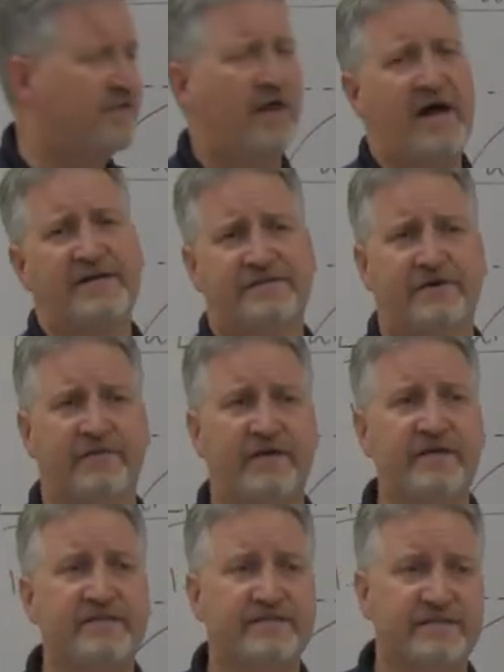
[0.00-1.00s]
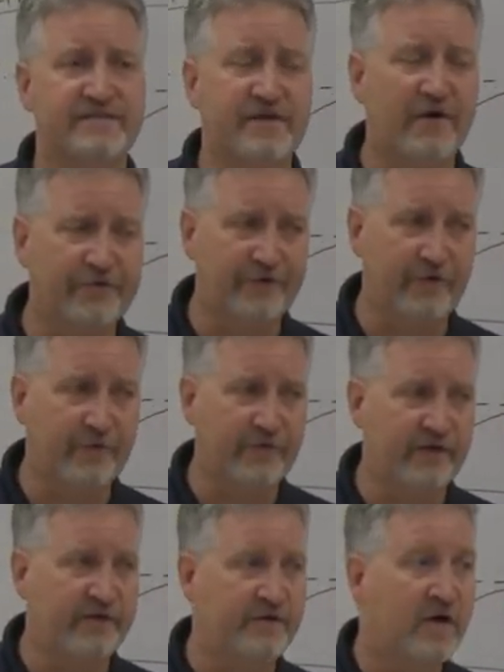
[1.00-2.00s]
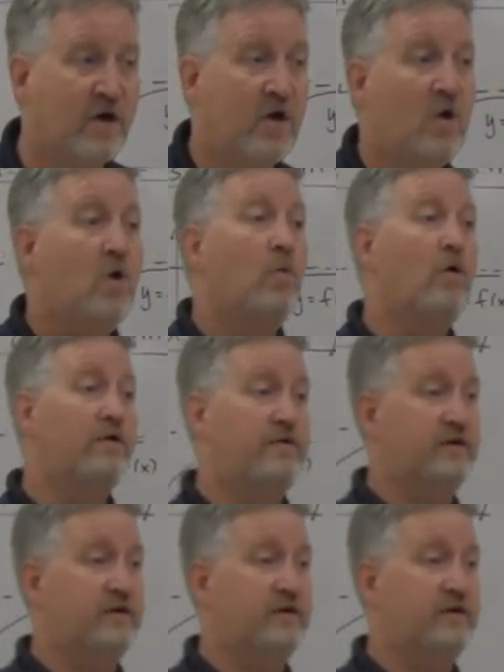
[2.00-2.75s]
they'll ask on these is also then, what are the